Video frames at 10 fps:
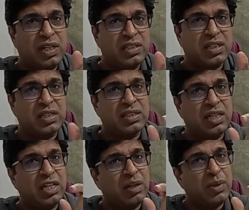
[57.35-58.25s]
we'll discuss
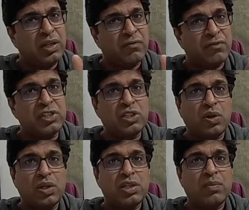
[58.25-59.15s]
a little bit of
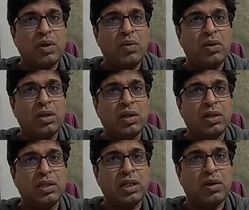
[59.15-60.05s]
physiology about
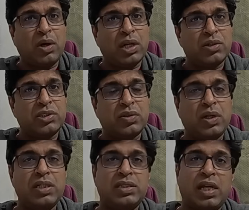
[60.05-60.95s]
the
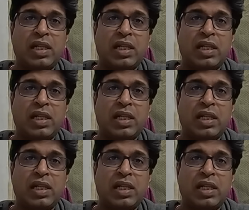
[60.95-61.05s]
corticosteroids,